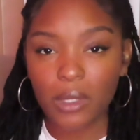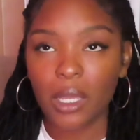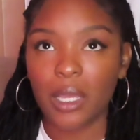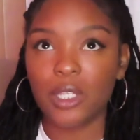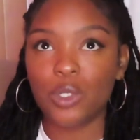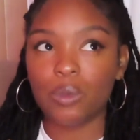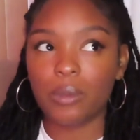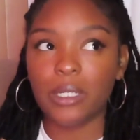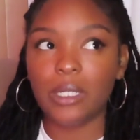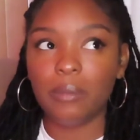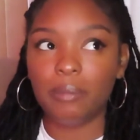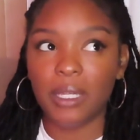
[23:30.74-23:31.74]
is
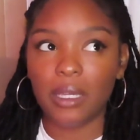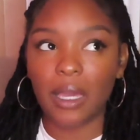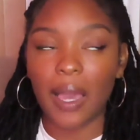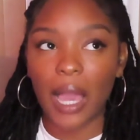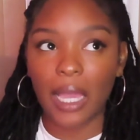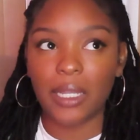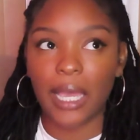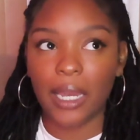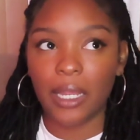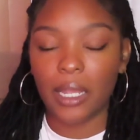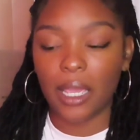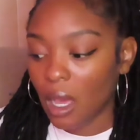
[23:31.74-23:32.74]
really being
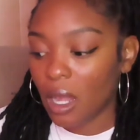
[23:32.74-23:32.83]
highlighted.